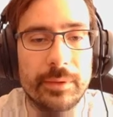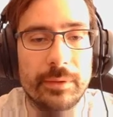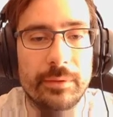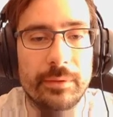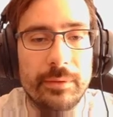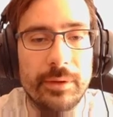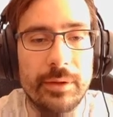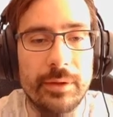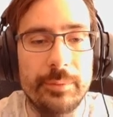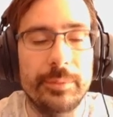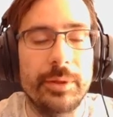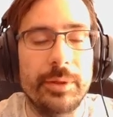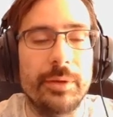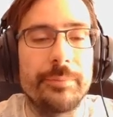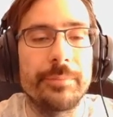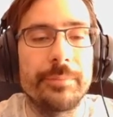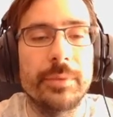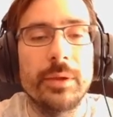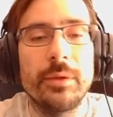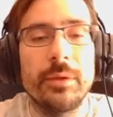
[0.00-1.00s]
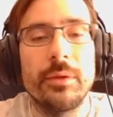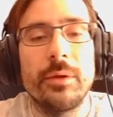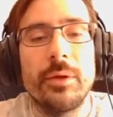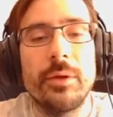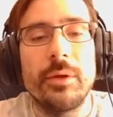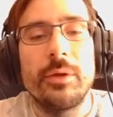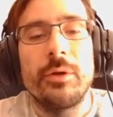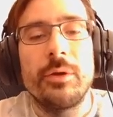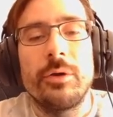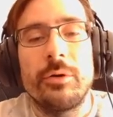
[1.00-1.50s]
There we go.
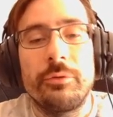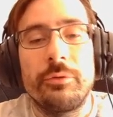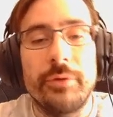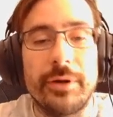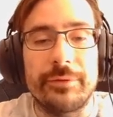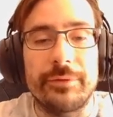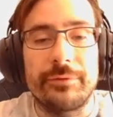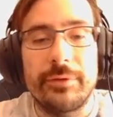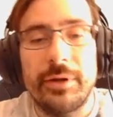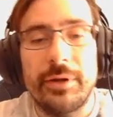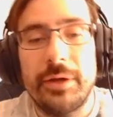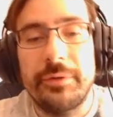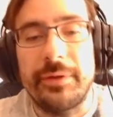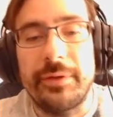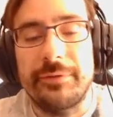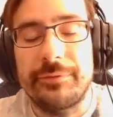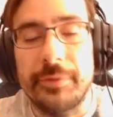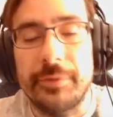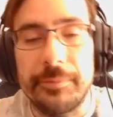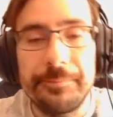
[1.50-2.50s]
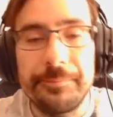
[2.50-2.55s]
Right, so now that's done.